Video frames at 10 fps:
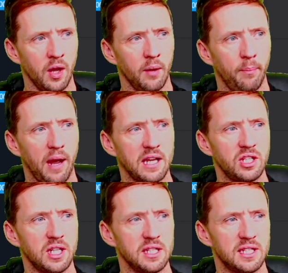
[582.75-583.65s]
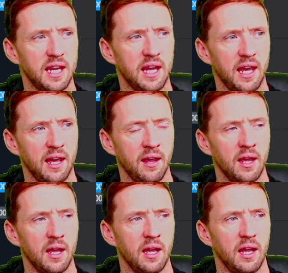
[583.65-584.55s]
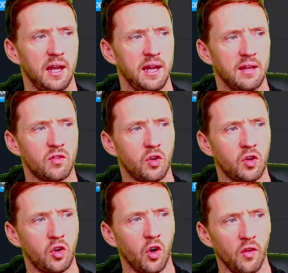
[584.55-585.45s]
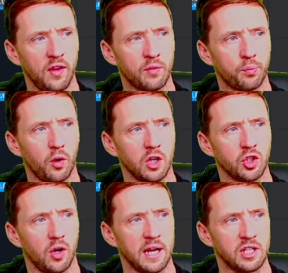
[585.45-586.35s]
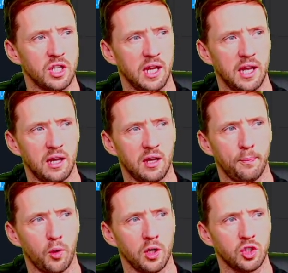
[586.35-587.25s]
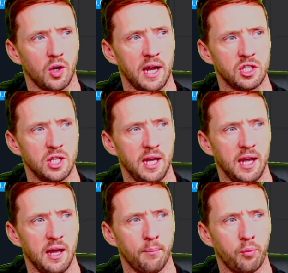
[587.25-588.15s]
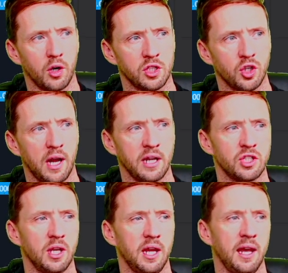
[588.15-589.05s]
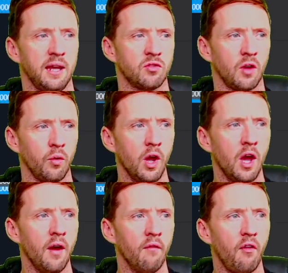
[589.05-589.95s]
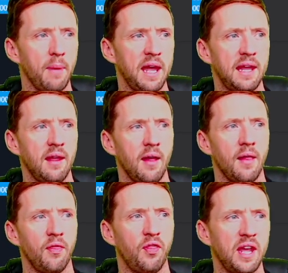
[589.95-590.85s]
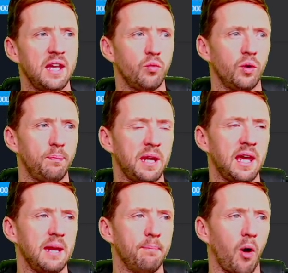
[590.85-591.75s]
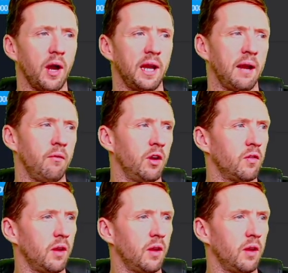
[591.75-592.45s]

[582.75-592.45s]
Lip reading: But as you can see here, it's got this price chart action here, price chart action here, and price chart action here. So for me, these would be key buying areas.